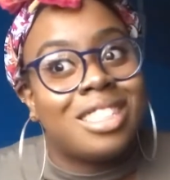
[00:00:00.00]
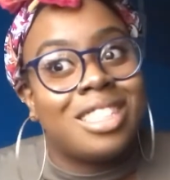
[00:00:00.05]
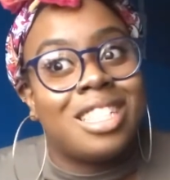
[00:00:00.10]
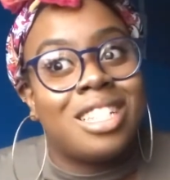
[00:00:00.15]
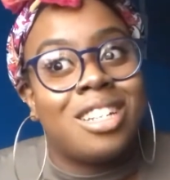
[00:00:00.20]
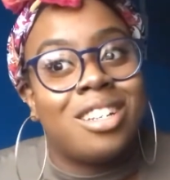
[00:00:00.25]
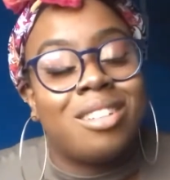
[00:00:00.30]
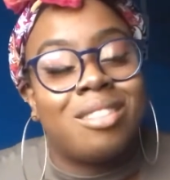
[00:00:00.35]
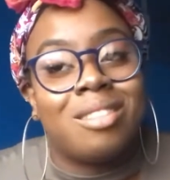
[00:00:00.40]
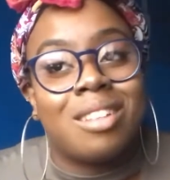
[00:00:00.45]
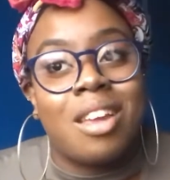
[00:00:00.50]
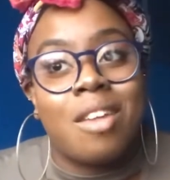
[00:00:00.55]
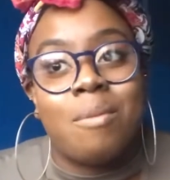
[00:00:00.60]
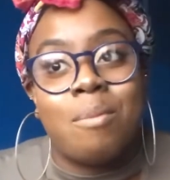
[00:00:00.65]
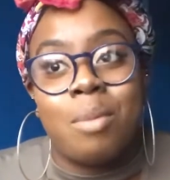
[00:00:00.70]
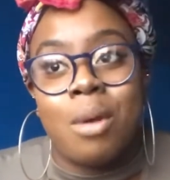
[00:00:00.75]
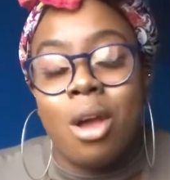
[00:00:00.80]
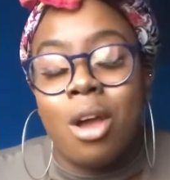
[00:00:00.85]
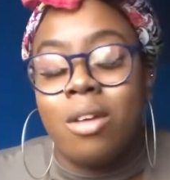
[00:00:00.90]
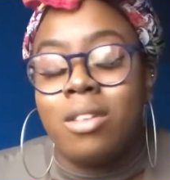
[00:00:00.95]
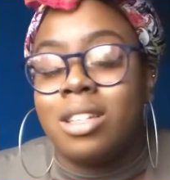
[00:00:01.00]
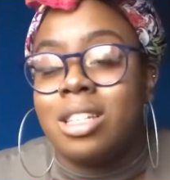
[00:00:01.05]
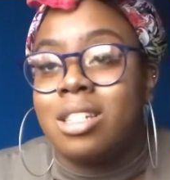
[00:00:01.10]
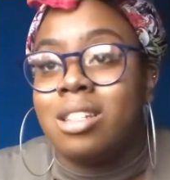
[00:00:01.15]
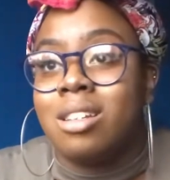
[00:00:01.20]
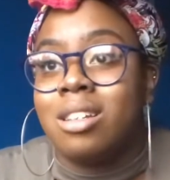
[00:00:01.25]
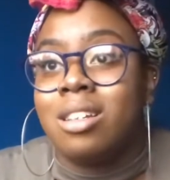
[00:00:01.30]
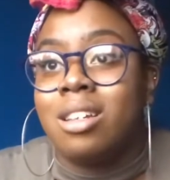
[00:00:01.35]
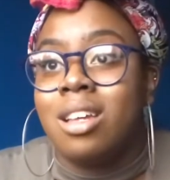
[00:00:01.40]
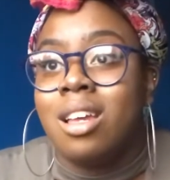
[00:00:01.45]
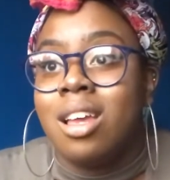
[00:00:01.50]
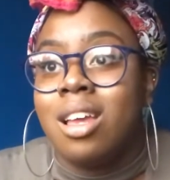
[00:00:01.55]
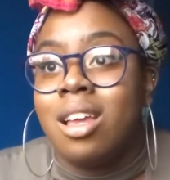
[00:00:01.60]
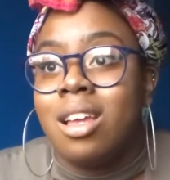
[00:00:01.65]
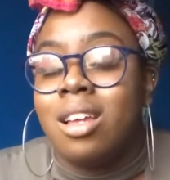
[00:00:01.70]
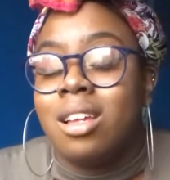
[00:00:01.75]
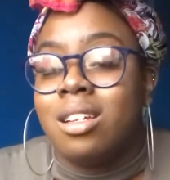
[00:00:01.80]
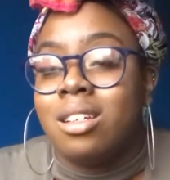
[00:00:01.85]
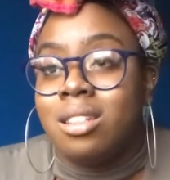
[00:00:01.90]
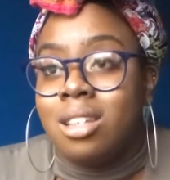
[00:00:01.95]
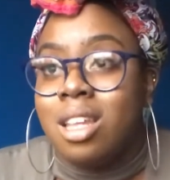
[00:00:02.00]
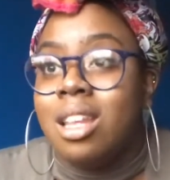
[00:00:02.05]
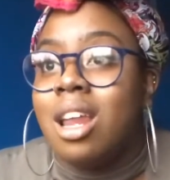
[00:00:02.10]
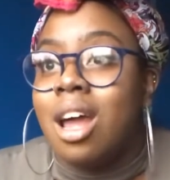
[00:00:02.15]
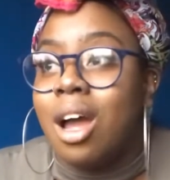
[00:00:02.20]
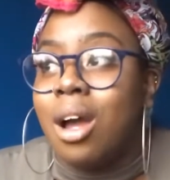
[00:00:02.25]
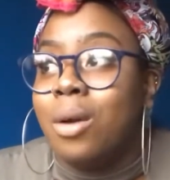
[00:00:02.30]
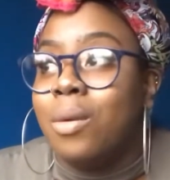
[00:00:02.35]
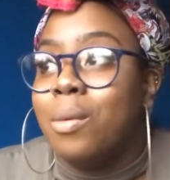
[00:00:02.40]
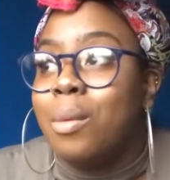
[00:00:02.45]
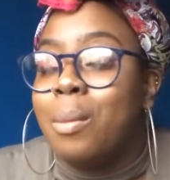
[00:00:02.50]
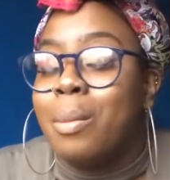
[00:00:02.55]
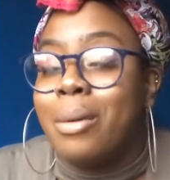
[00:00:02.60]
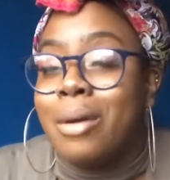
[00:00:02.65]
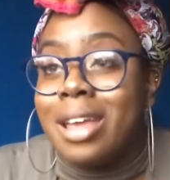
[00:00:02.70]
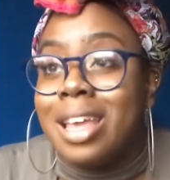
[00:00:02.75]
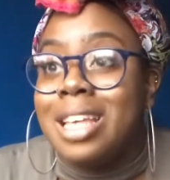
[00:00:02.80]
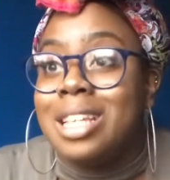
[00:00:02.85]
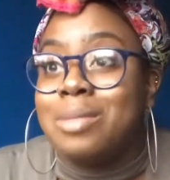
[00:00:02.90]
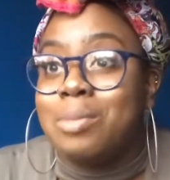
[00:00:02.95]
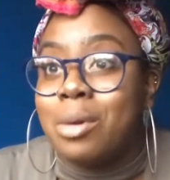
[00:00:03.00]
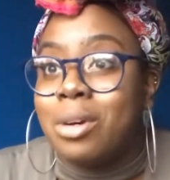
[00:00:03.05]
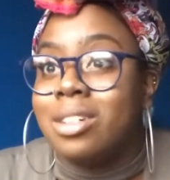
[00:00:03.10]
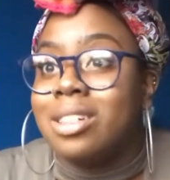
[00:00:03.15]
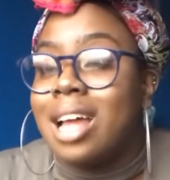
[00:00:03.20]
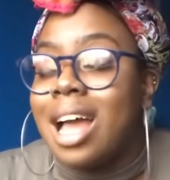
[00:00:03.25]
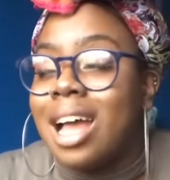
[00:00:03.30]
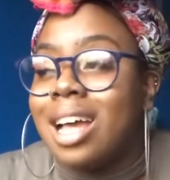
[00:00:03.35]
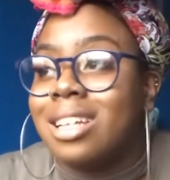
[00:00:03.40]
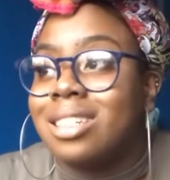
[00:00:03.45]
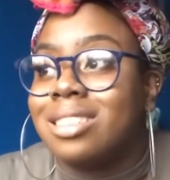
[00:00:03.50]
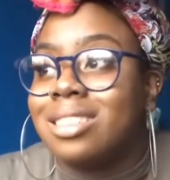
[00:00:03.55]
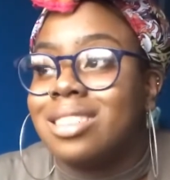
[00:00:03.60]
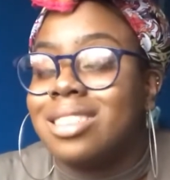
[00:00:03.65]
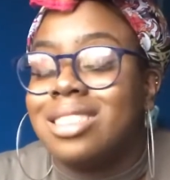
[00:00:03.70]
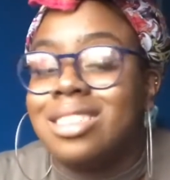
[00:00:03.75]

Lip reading: Didn't give birth, you know, but he's my dad,